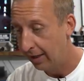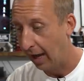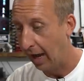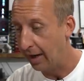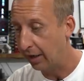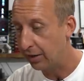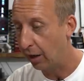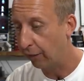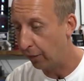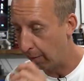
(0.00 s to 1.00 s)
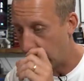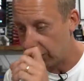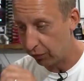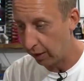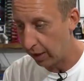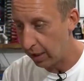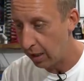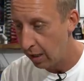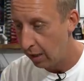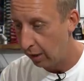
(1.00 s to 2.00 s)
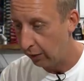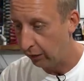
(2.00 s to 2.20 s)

Next up from Andre, who